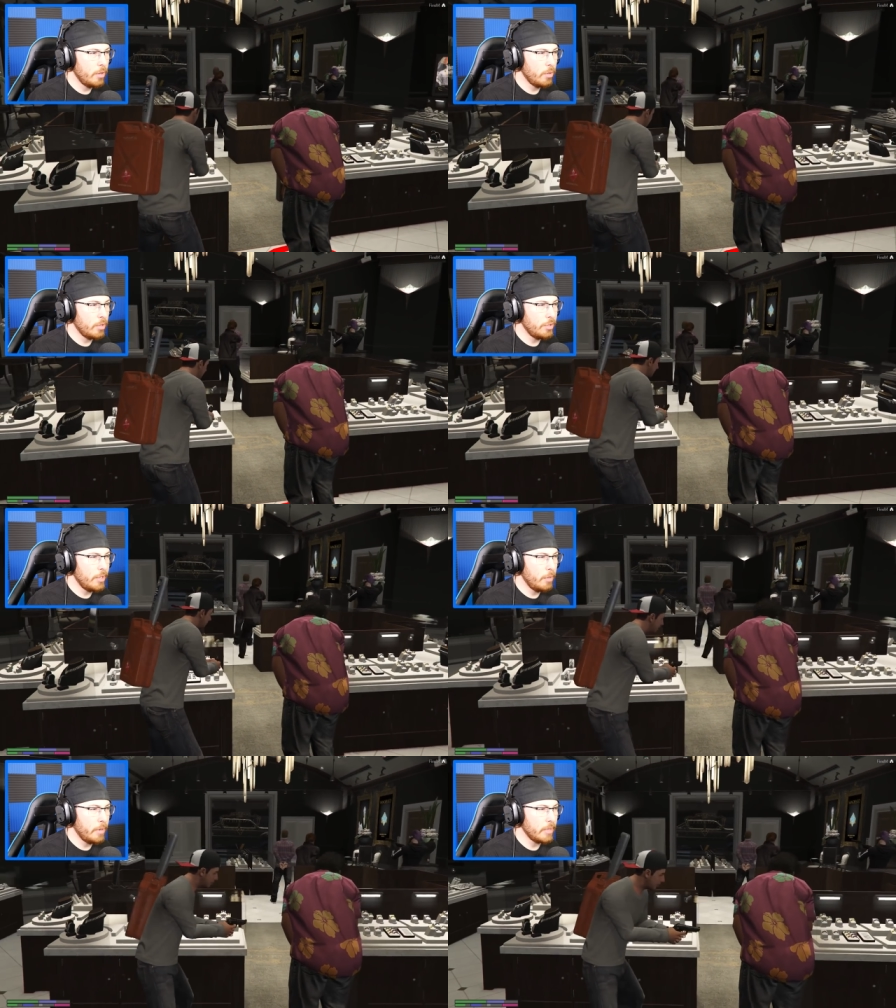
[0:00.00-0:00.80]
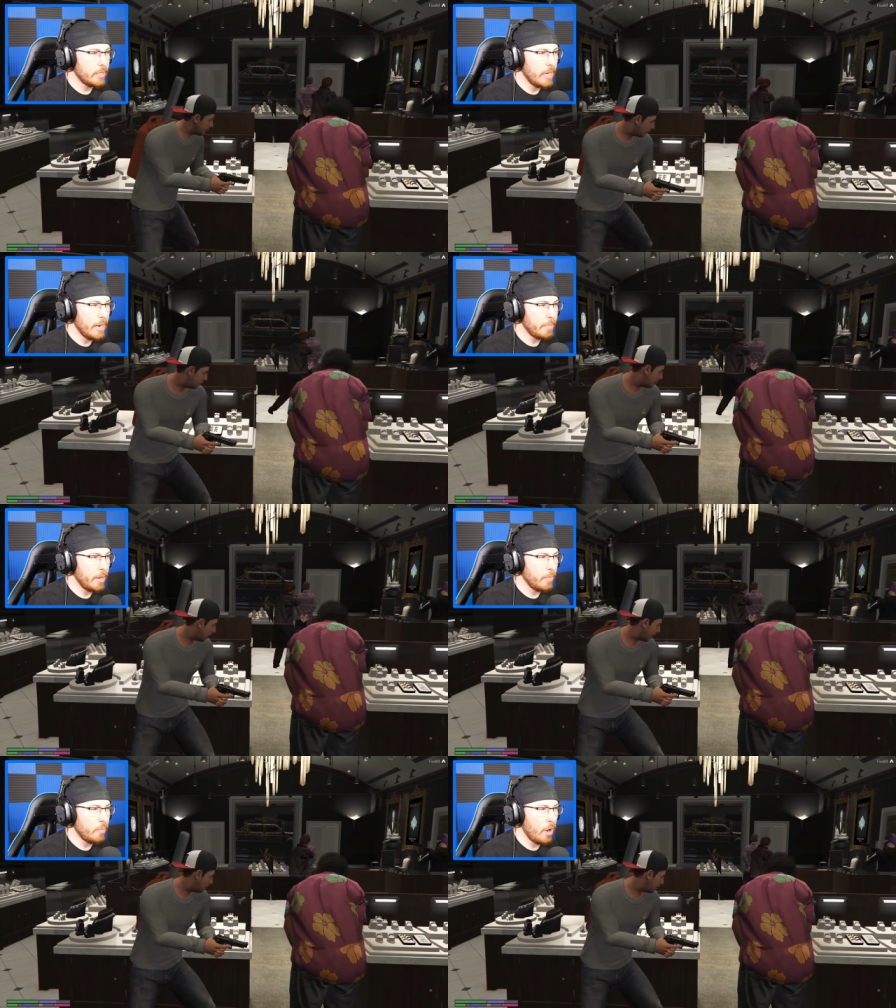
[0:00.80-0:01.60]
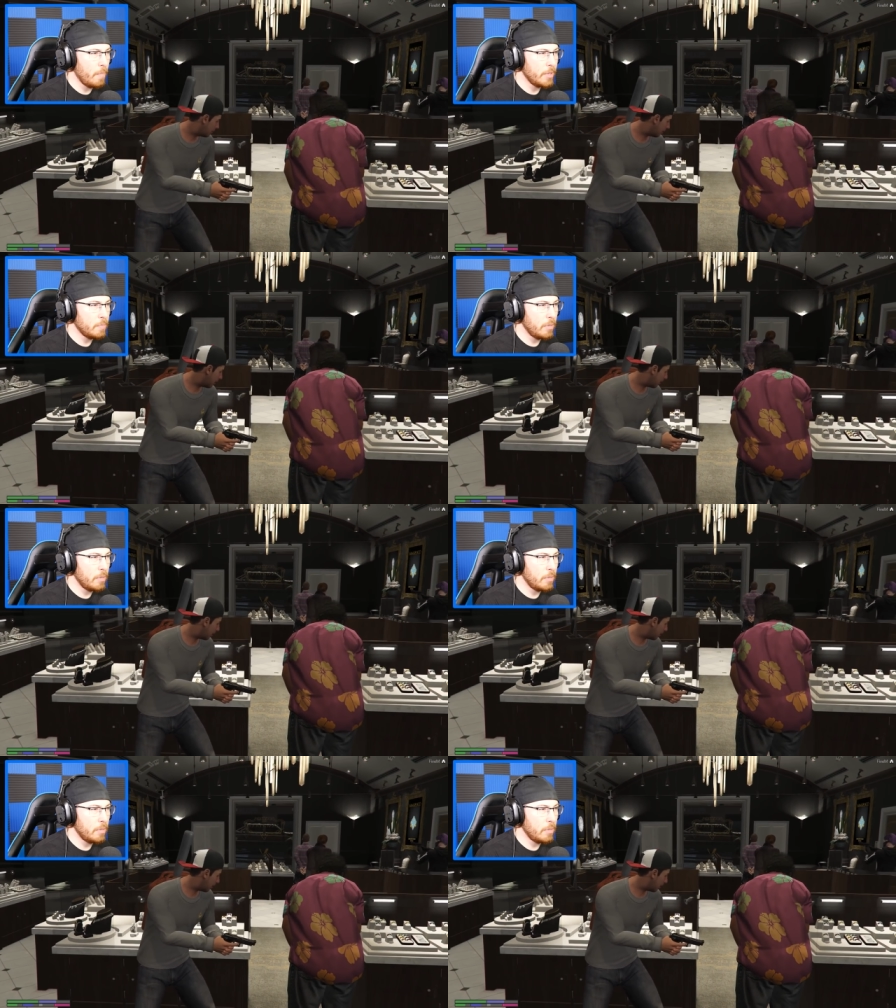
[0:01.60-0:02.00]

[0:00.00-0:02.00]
You know, did you hear about the time that we robbed this